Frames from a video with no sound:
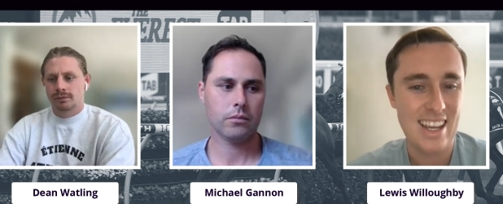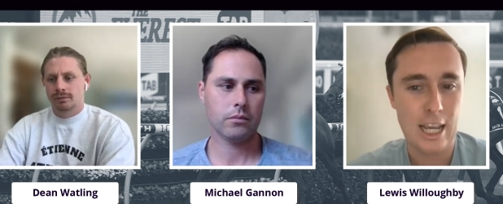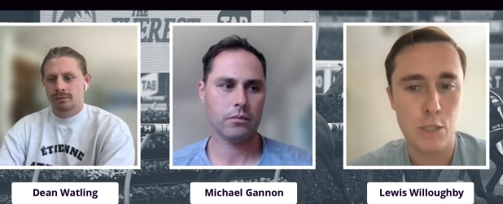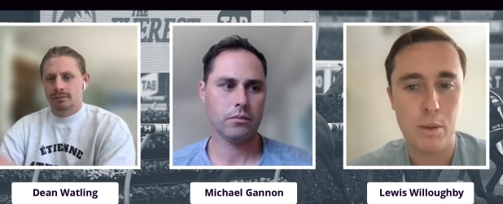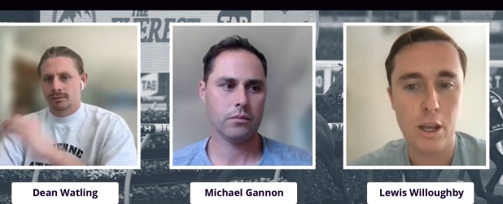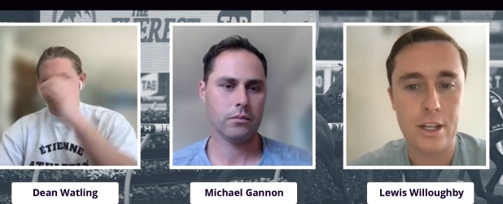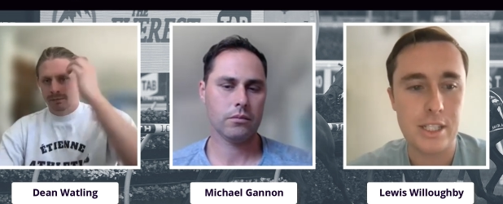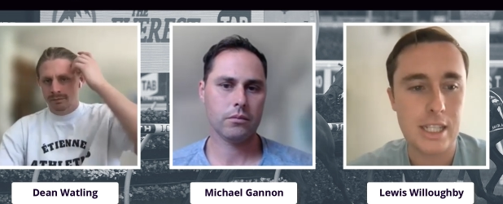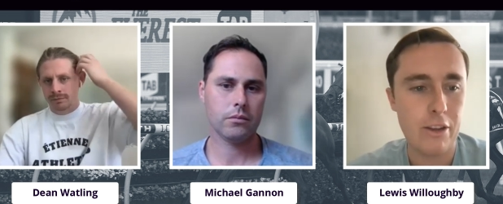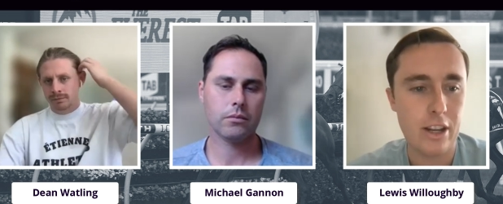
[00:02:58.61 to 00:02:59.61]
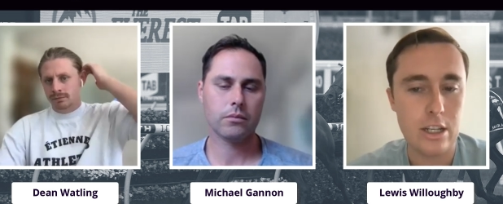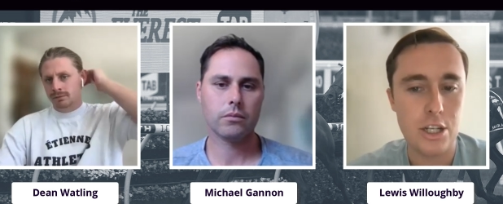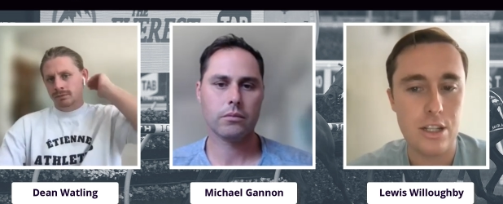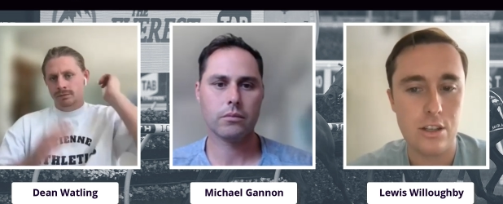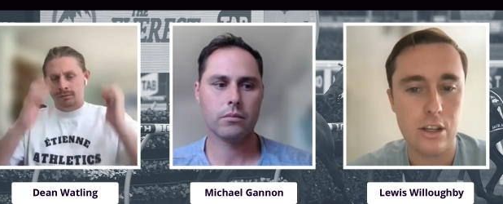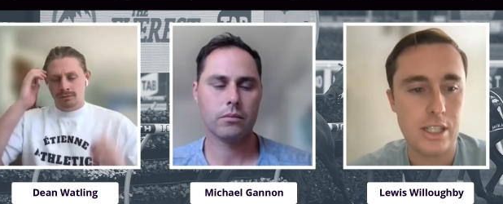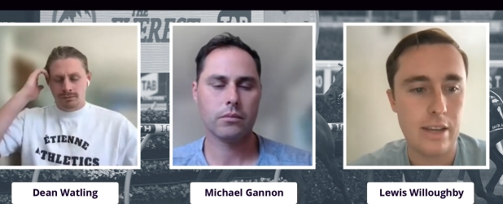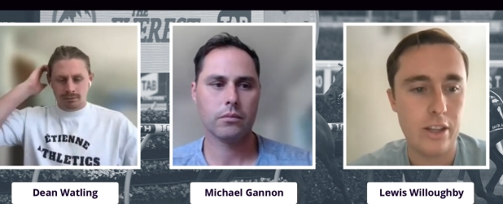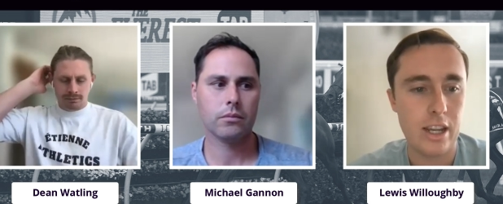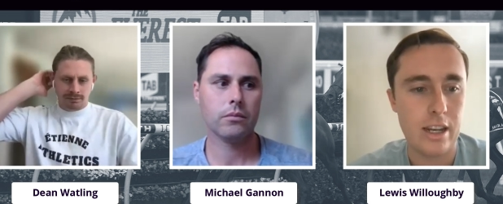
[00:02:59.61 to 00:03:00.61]
Speaker 1: Espiona 17, Shinzo
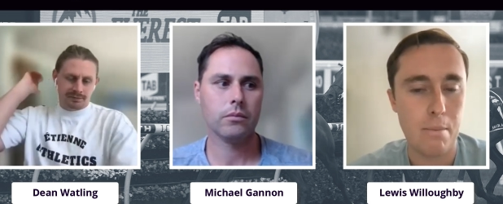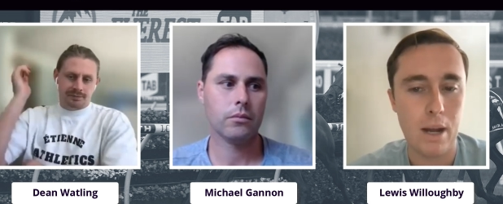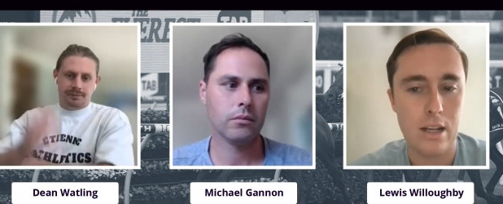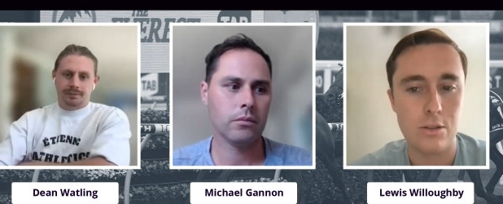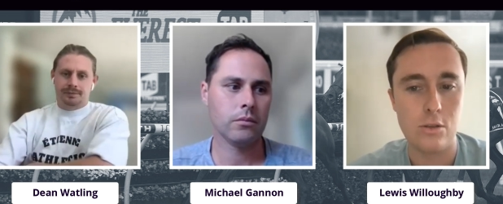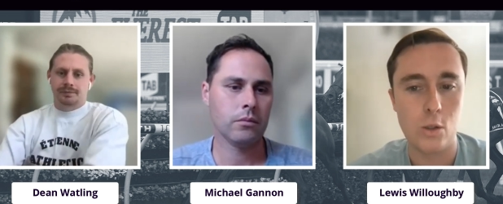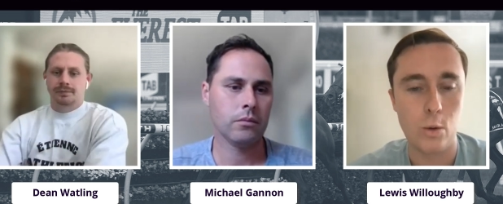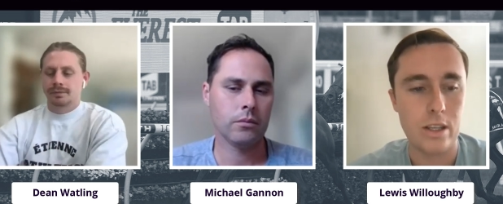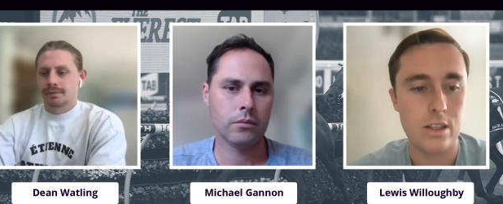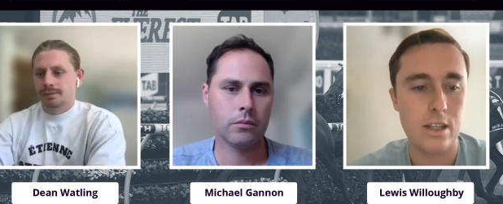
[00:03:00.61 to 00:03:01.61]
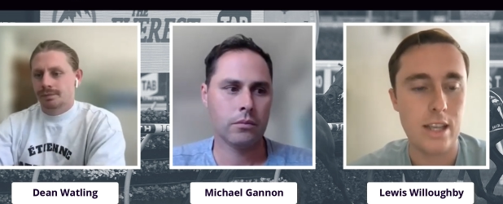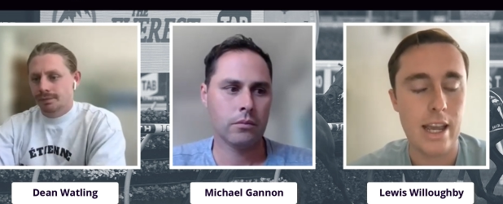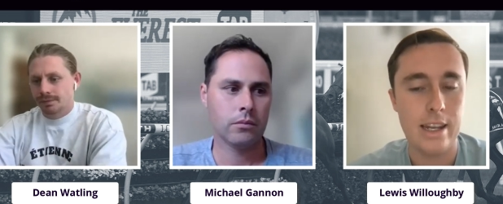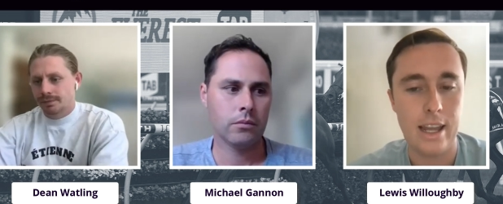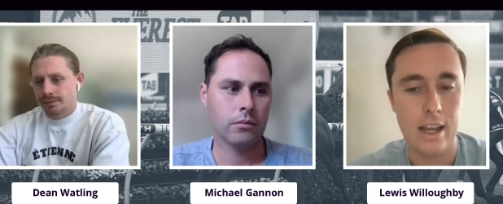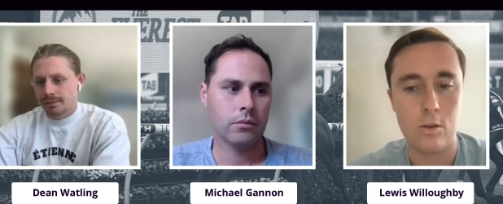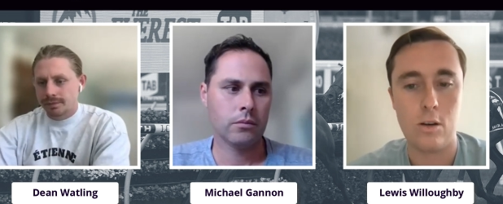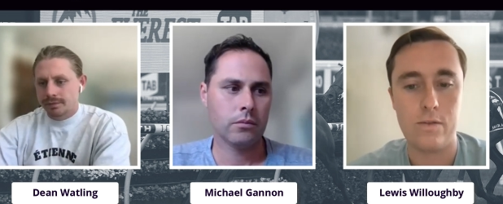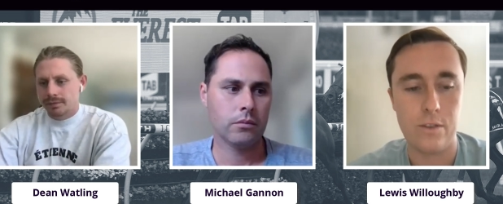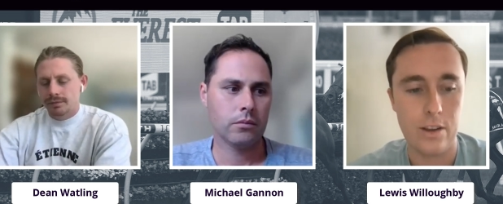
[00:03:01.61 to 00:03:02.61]
17, Mazu 26, and
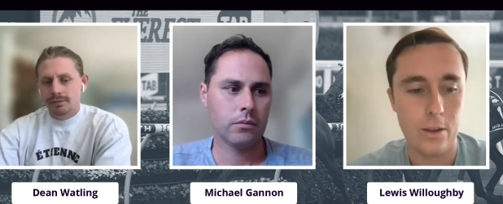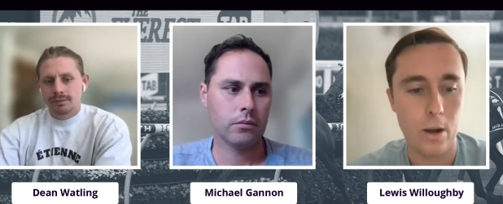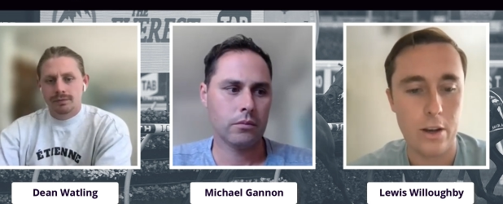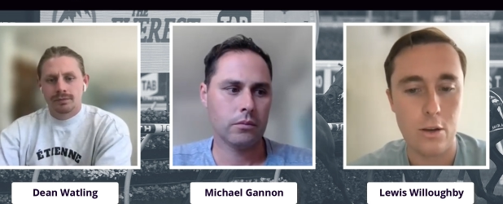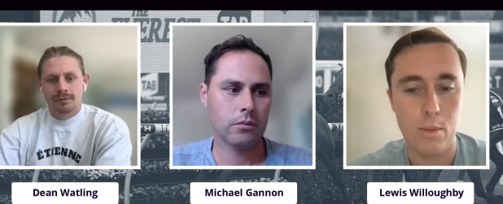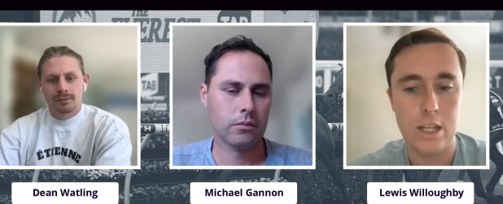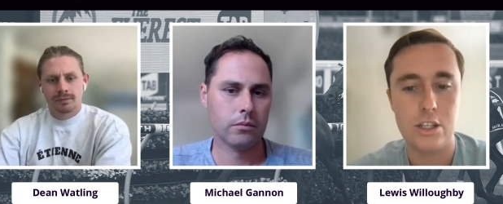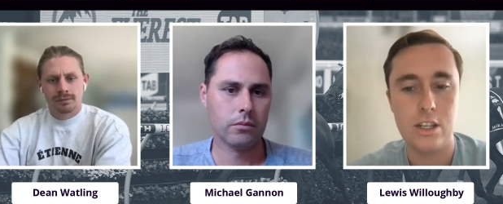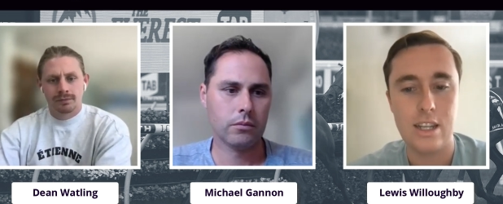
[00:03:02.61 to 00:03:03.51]
alcohol free, the one you mentioned,